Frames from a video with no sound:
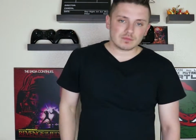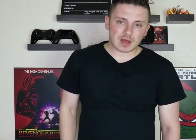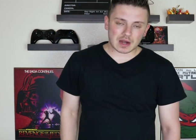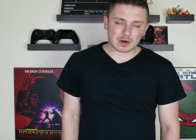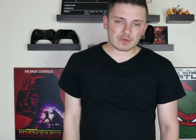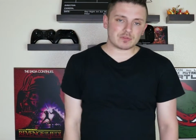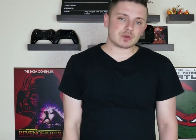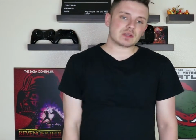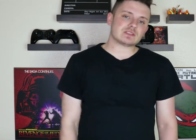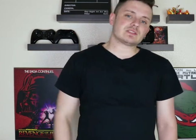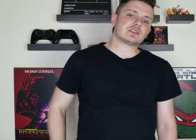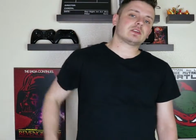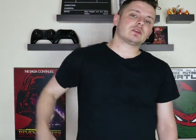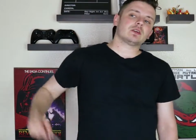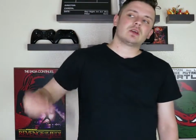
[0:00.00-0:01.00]
I don't know if you
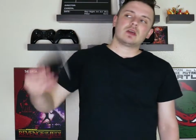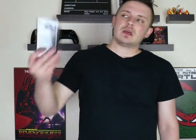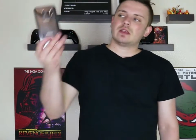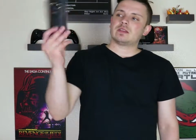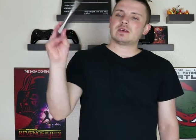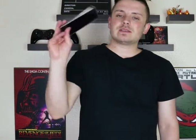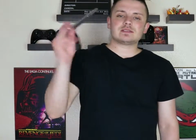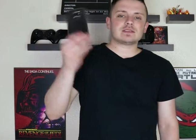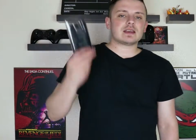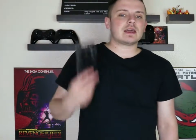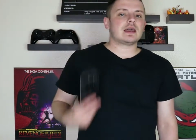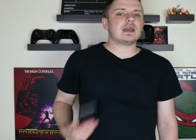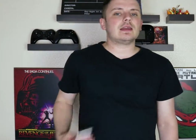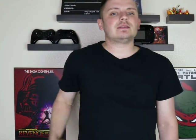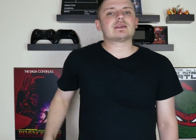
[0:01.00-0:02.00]
consider this
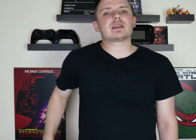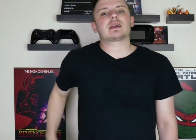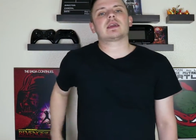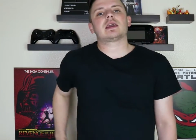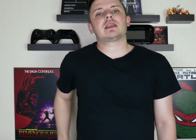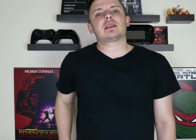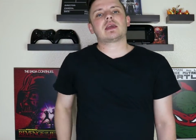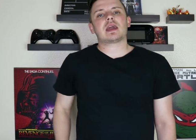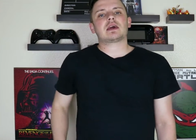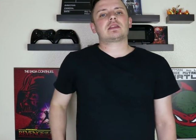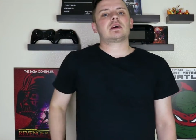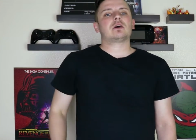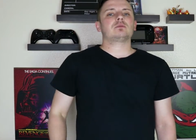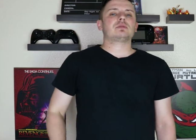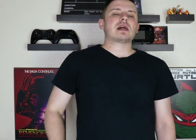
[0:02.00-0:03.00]
a dedicated
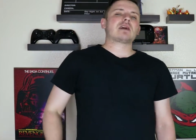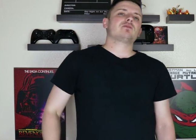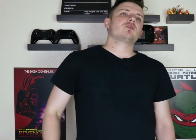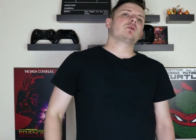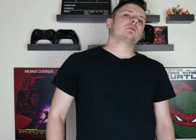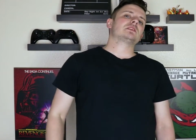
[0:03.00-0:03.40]
handheld platform.